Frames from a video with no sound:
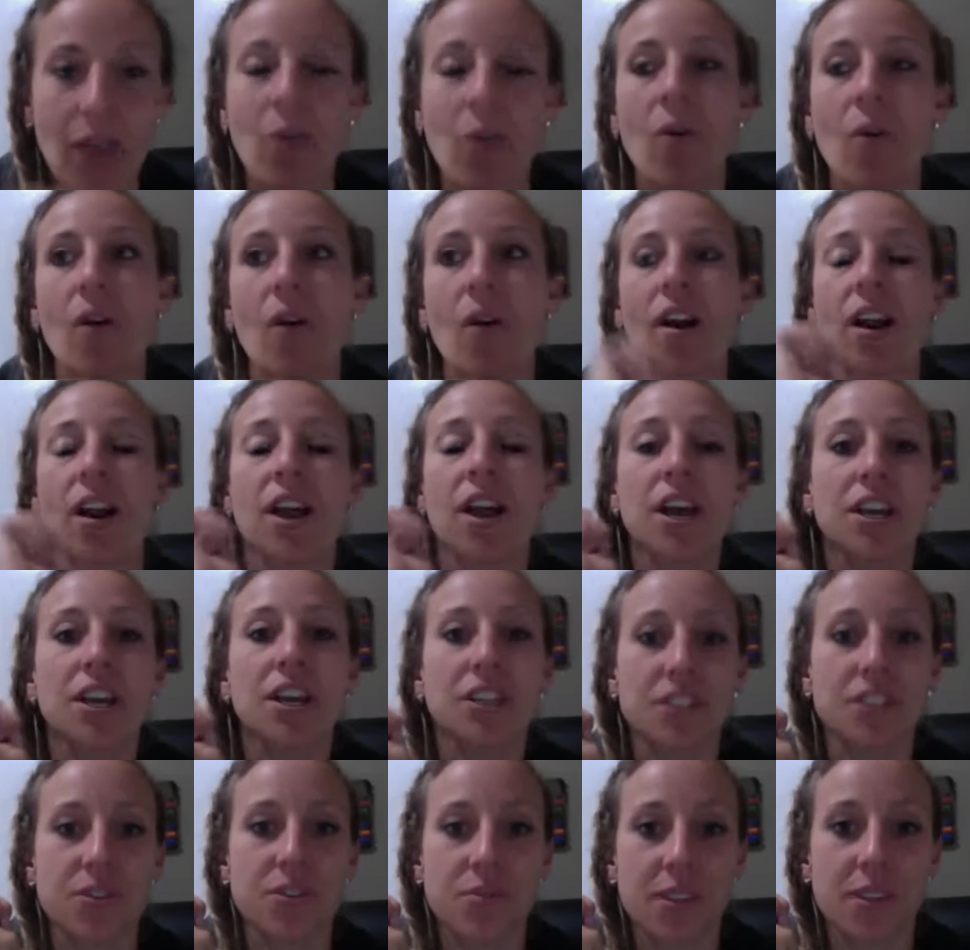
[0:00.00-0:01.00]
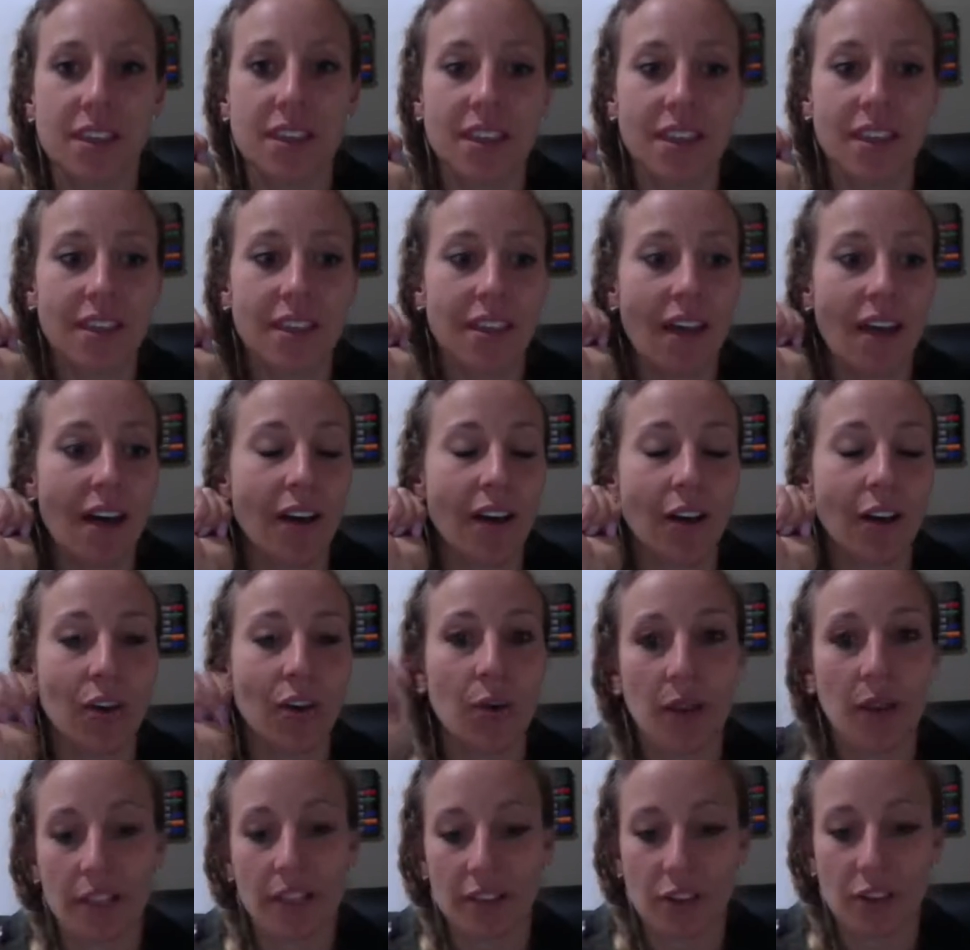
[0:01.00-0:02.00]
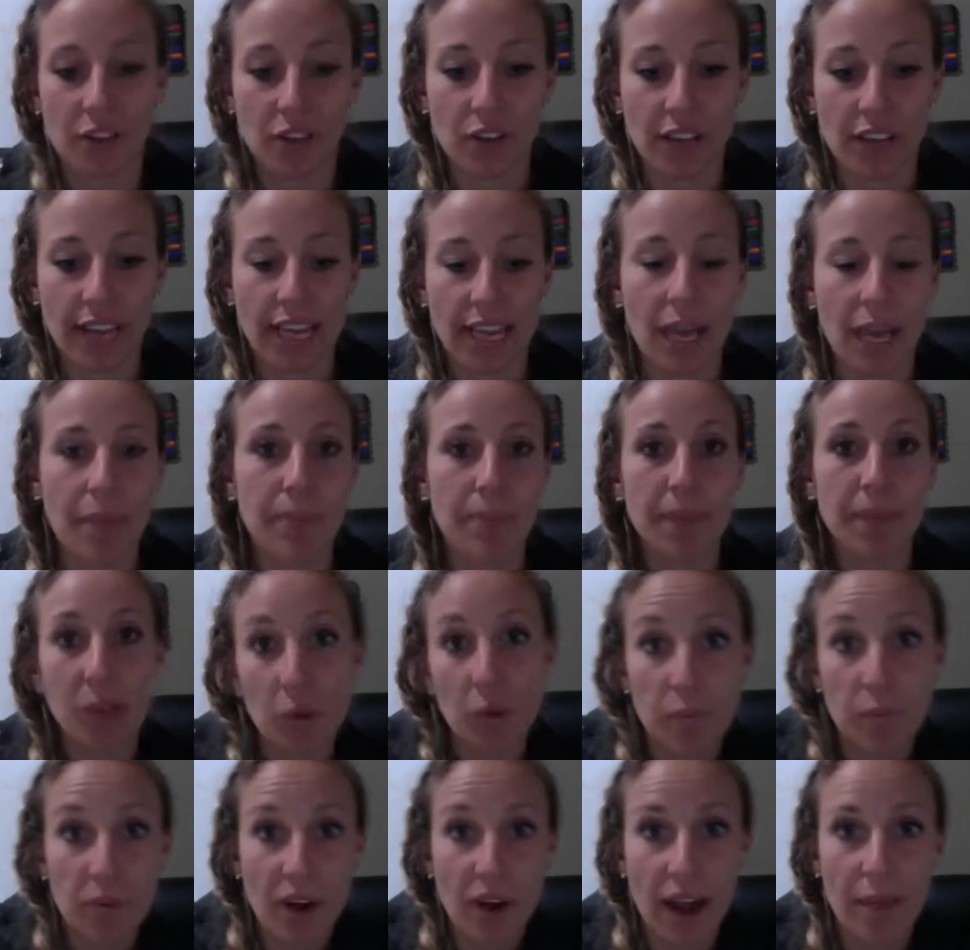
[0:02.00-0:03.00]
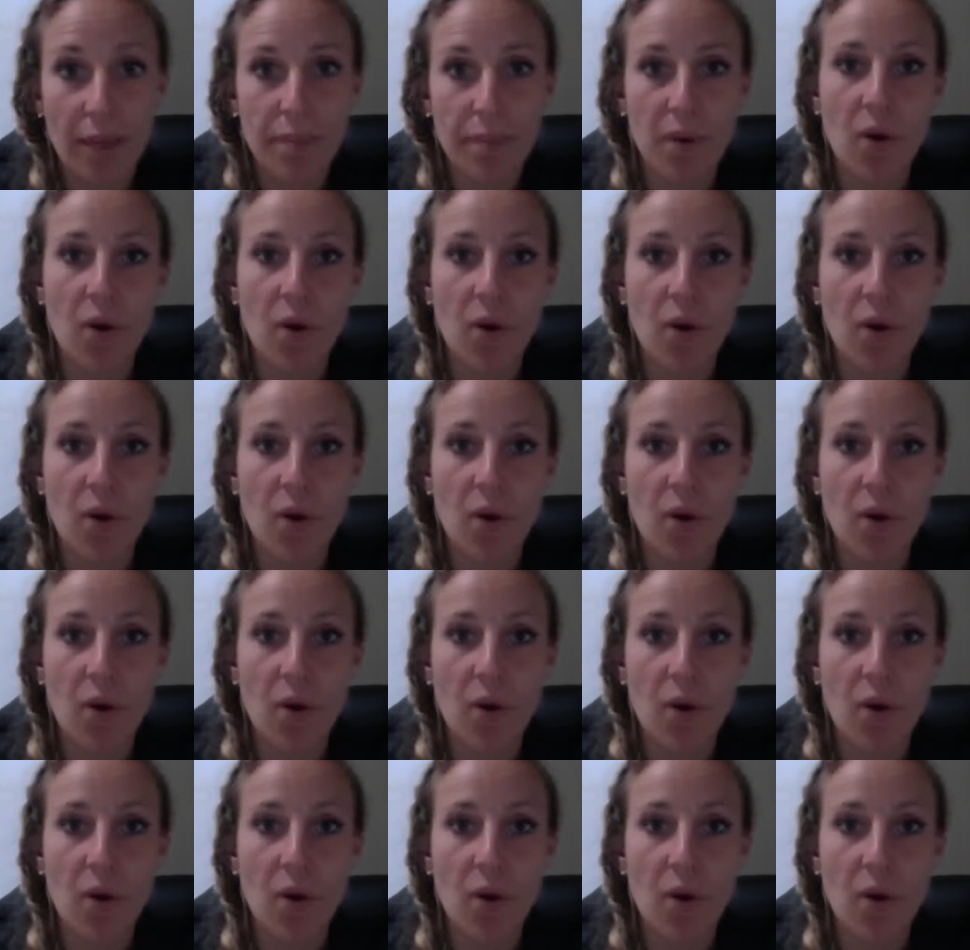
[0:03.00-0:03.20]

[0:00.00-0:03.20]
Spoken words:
or doing a quick little like meal prep,